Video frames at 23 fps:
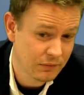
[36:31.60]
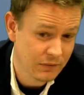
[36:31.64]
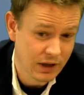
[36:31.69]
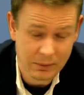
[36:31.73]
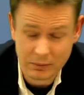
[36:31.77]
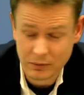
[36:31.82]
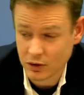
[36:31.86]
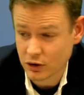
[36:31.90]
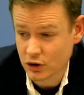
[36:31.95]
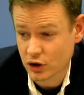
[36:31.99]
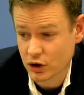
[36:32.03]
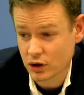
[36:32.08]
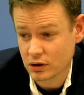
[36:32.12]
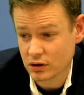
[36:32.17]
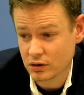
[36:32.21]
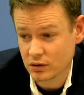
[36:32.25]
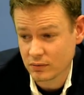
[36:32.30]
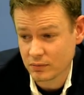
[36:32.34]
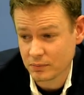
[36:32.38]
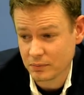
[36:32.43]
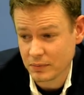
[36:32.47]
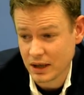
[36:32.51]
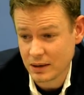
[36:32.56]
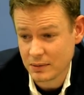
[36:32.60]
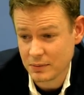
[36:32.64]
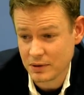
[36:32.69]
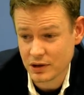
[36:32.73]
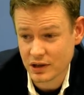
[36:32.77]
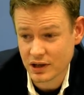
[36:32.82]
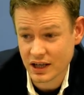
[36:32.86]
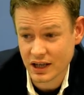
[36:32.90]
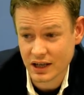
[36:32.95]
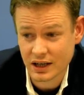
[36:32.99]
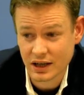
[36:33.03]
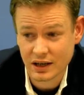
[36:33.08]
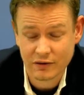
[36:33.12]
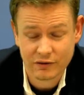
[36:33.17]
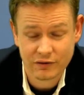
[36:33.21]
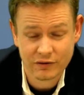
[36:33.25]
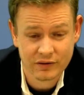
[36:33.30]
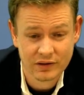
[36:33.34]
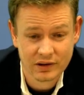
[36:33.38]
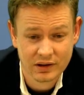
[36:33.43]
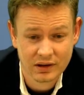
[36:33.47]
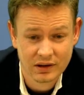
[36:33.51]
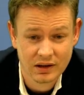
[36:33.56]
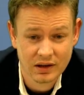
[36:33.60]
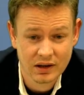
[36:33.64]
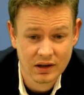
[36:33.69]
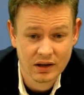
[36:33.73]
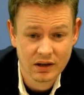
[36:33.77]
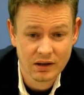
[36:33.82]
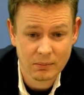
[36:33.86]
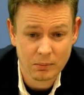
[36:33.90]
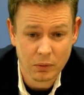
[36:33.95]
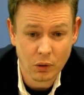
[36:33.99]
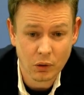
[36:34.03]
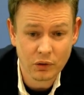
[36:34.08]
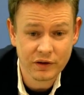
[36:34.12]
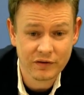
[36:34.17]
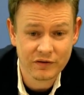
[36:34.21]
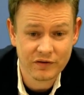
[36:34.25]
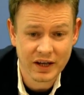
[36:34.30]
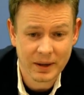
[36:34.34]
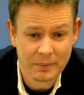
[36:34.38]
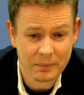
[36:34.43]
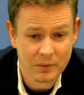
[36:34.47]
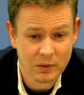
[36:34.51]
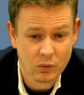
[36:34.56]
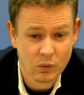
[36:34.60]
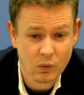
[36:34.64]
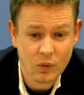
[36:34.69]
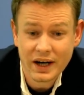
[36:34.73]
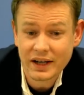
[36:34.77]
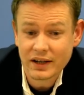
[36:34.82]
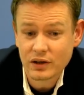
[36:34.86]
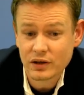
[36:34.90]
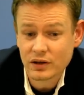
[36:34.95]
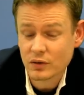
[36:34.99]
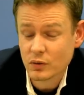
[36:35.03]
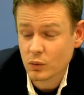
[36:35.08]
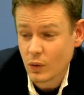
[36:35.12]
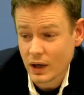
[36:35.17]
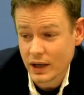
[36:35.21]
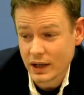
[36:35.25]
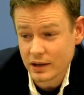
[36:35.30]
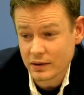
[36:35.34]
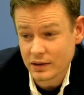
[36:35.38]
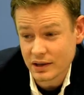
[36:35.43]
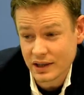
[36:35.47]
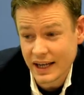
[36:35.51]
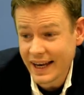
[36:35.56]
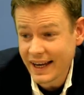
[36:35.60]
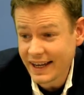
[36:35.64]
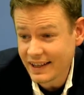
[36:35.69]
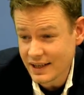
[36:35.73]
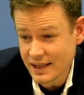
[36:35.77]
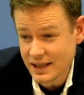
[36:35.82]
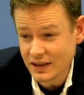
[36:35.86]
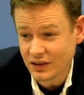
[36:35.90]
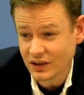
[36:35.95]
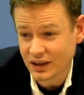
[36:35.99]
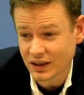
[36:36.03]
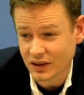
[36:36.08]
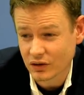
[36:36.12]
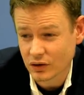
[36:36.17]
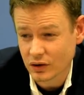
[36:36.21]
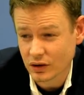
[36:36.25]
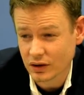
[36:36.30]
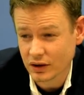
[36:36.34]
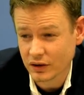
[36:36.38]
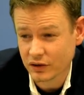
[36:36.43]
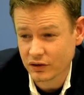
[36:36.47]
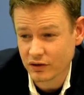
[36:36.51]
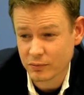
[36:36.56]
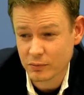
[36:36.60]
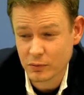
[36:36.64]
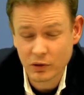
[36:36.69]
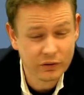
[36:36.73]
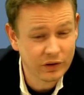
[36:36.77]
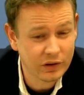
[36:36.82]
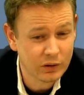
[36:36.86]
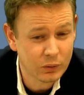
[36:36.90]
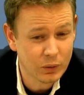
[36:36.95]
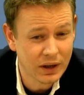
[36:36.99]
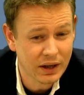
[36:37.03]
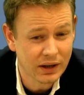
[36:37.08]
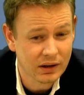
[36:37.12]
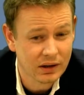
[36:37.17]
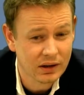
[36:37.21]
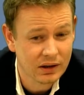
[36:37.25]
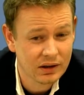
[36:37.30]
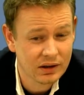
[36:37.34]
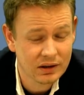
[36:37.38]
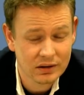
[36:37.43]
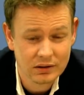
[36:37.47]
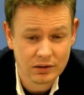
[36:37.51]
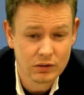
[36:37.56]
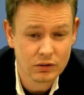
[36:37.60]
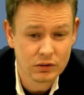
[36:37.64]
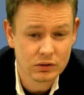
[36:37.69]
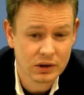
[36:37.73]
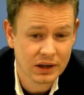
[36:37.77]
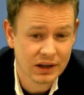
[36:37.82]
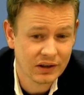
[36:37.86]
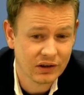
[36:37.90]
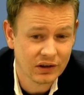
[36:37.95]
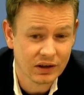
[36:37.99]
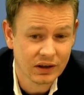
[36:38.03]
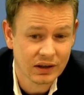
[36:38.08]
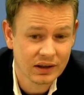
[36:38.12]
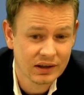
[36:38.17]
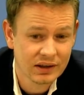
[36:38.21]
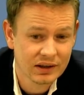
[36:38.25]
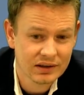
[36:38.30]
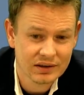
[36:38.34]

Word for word: I'm not sure. Maybe you can have both of them. Why not? Why not add e6 to your list of moves as well? Go crazy.